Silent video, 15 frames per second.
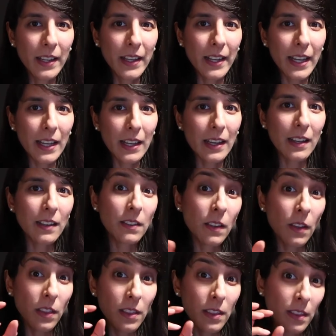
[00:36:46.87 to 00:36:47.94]
Okay,
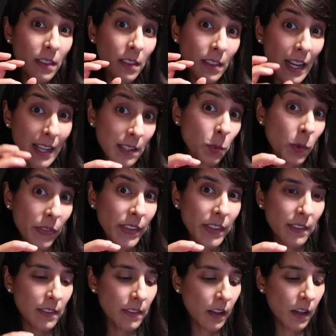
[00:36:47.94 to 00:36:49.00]
so that's what
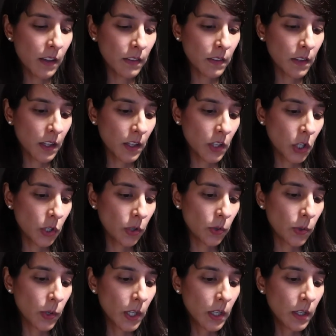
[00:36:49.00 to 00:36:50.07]
this is asking
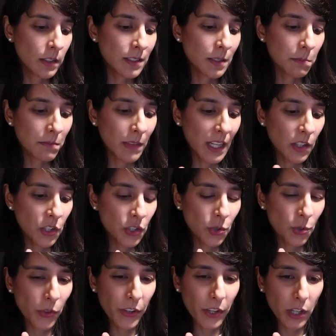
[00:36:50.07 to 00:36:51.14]
you to make
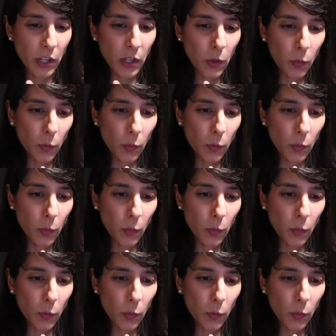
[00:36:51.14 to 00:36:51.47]
sure that